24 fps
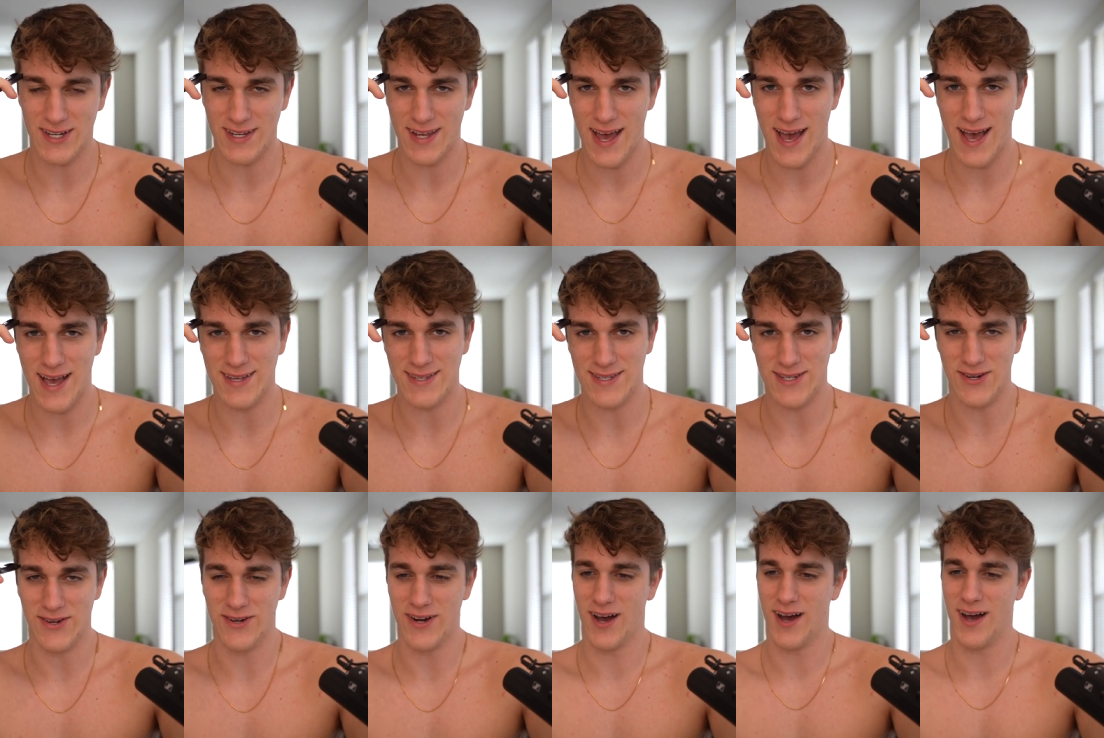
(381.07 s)
Yes,
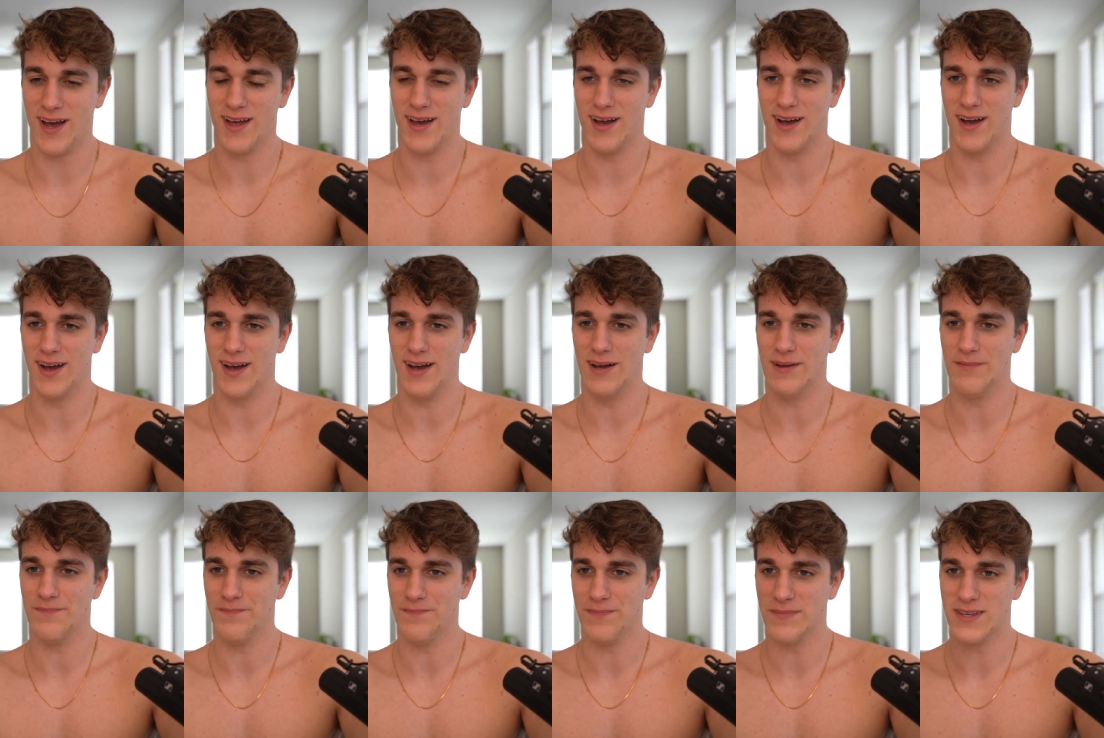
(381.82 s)
you're
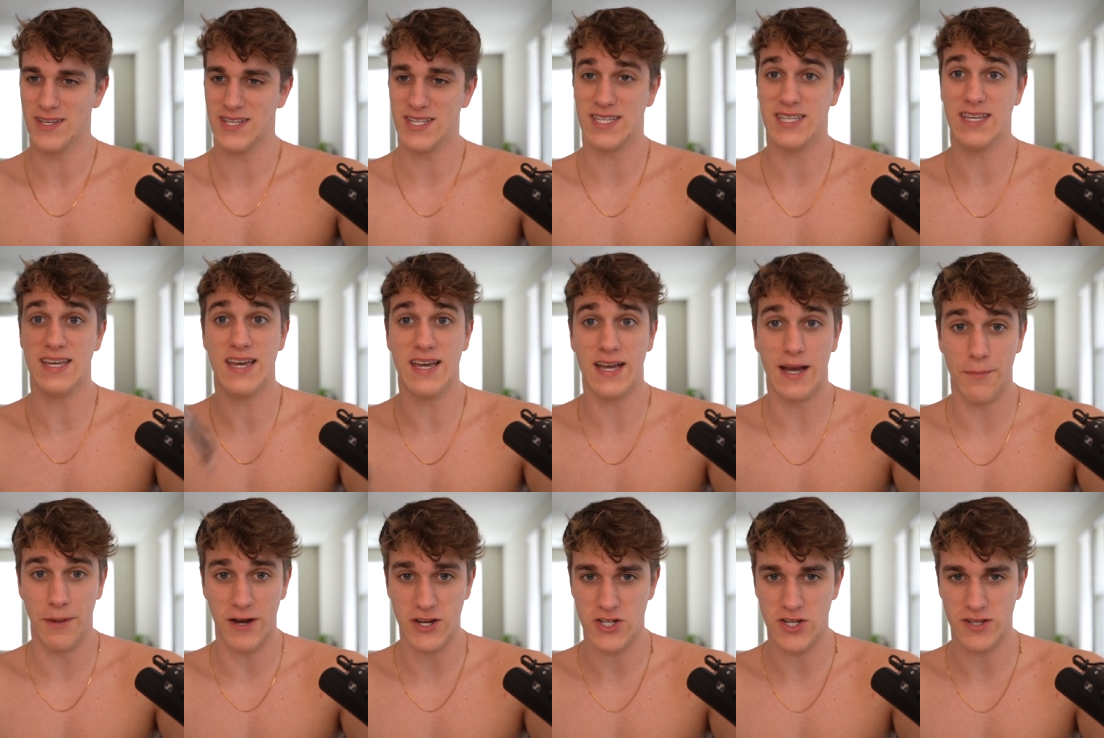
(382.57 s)
not seeing
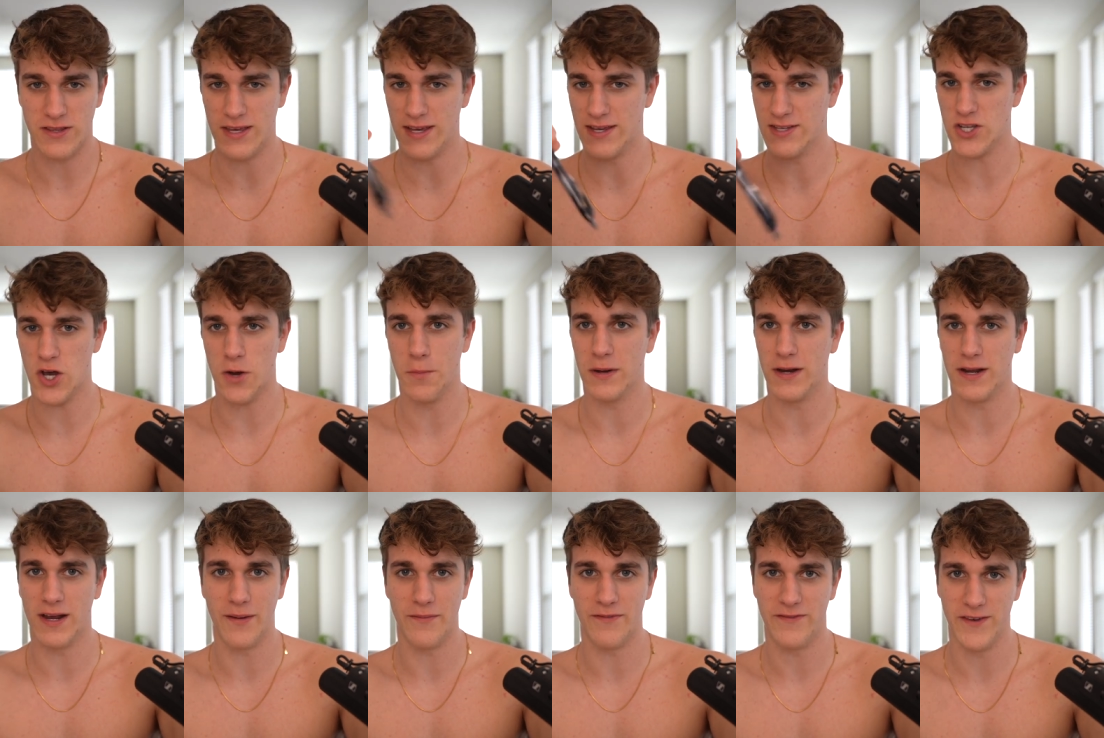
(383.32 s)
a bunch of things,
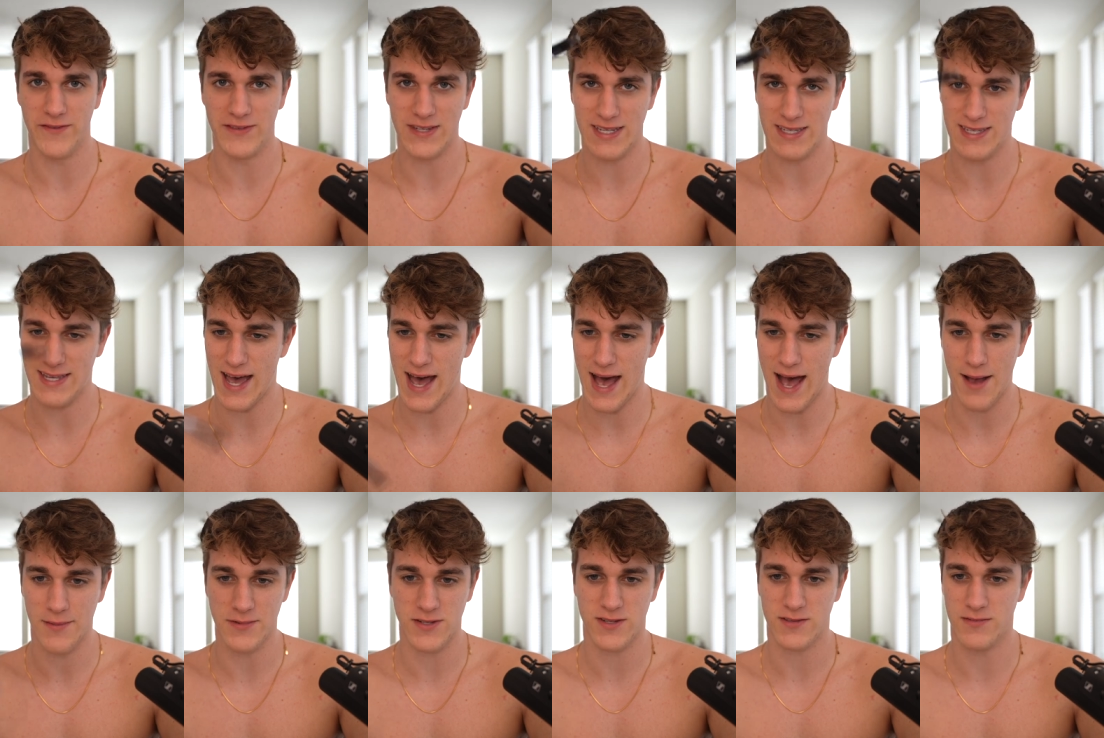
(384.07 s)
opening up 15
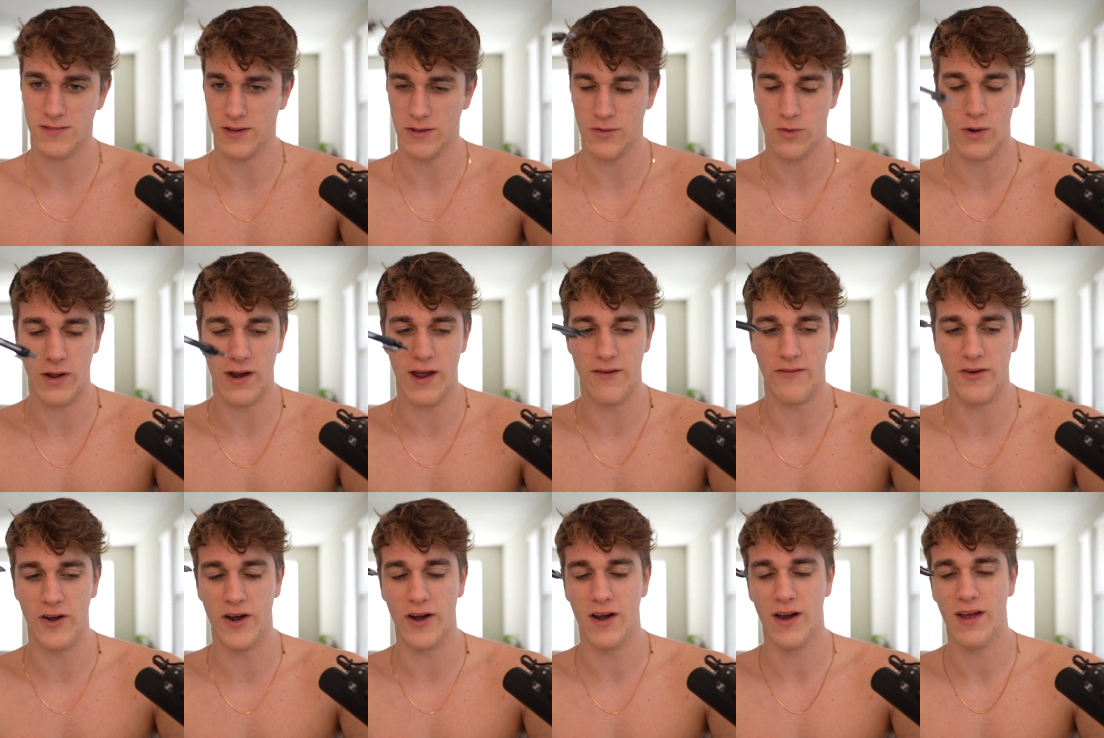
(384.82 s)
tabs, like
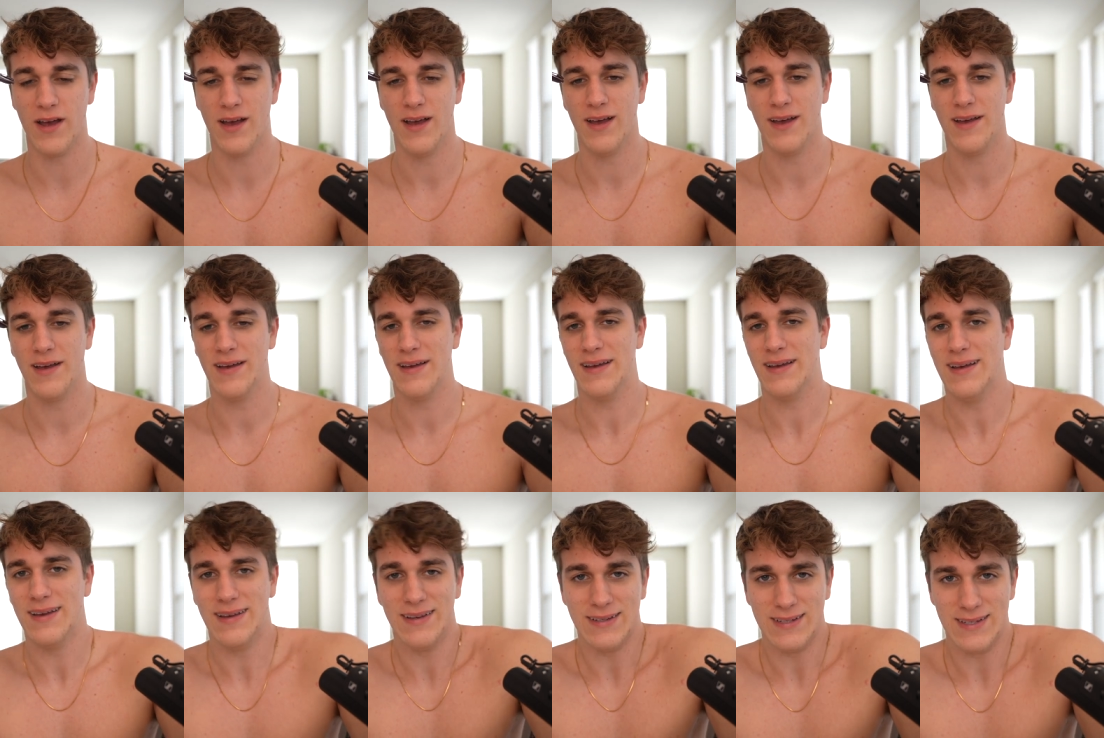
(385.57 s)
whatever.
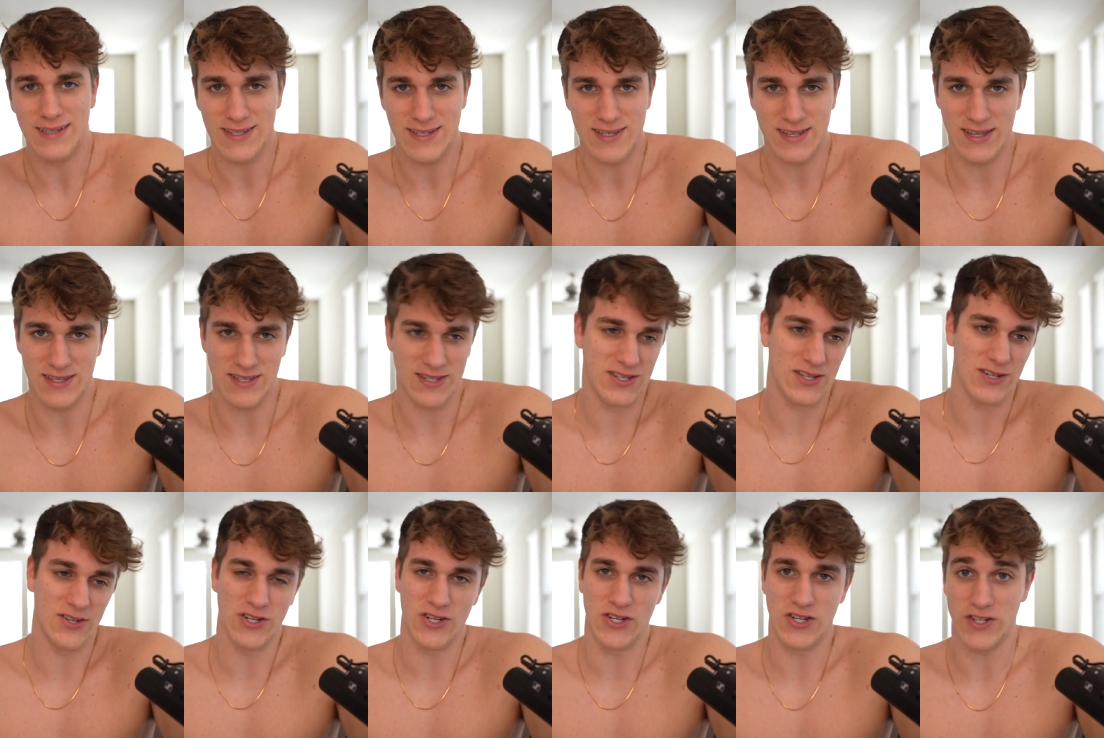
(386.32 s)
It's
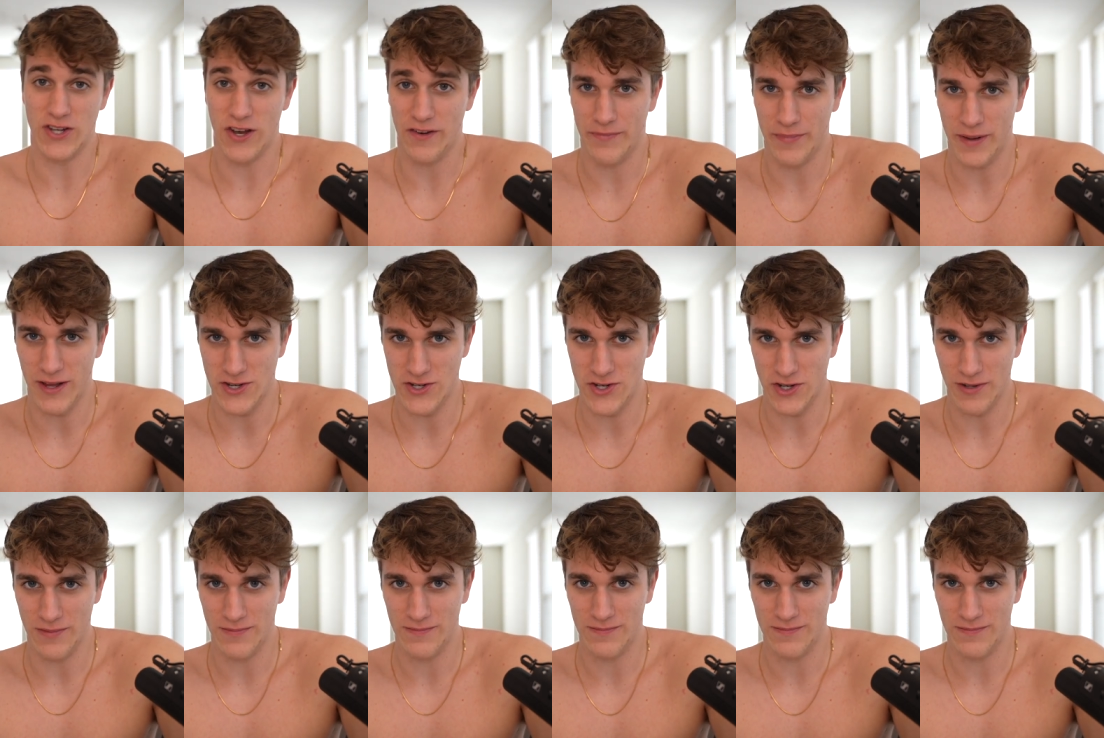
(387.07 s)
still just self-pleasure.